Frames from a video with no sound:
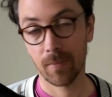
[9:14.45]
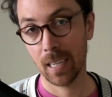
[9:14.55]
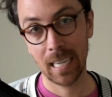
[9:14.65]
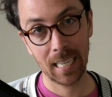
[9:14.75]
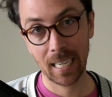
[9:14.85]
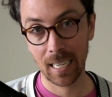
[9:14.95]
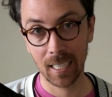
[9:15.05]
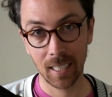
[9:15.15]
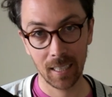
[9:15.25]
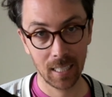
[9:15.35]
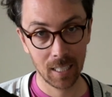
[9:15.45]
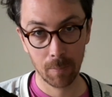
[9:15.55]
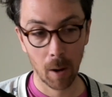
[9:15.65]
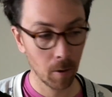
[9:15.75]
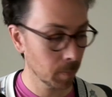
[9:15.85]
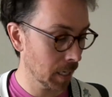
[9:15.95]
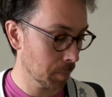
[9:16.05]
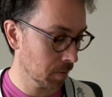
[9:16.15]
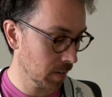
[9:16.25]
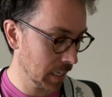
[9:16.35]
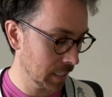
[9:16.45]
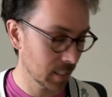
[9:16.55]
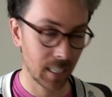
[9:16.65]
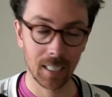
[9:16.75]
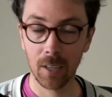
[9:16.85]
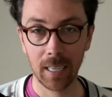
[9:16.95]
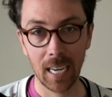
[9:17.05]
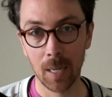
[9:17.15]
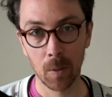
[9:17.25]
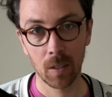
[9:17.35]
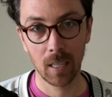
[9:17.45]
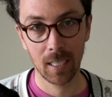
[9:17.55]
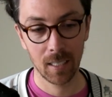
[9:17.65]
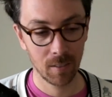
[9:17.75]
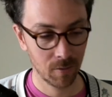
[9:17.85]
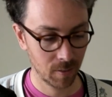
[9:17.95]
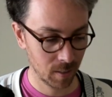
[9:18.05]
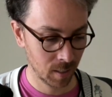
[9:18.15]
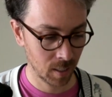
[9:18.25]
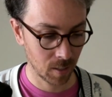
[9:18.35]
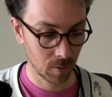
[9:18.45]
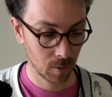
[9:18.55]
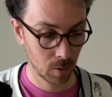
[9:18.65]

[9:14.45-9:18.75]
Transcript: And again, this is probably improvised, like knowing Animal Collective, you know,